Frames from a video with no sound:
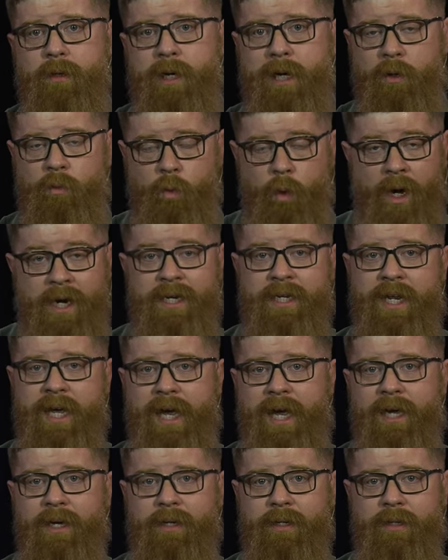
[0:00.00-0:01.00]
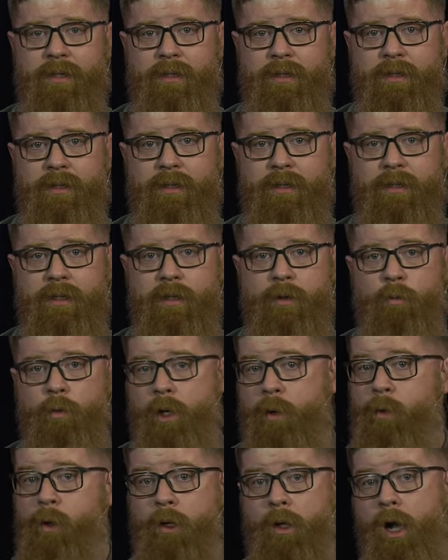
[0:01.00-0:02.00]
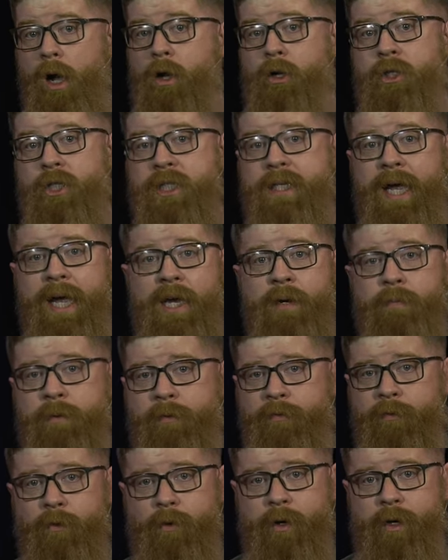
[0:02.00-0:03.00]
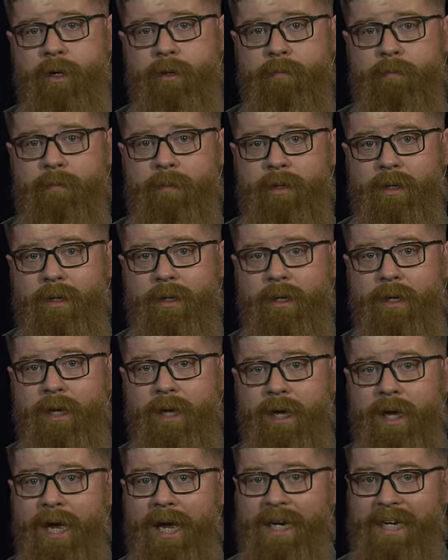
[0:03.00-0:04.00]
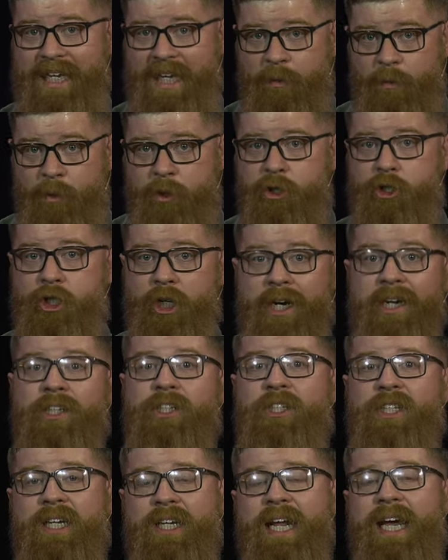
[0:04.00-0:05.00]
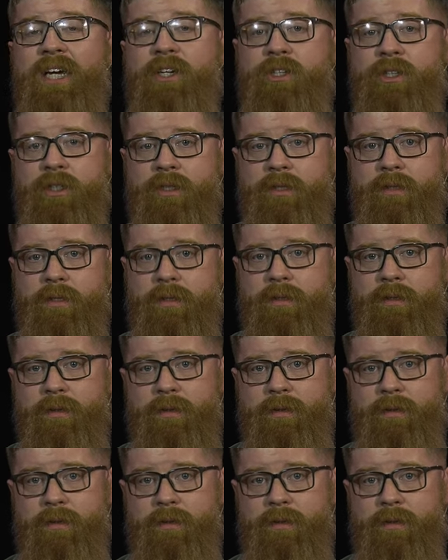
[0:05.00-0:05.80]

And one day, we will all stand before him and he will judge the nations.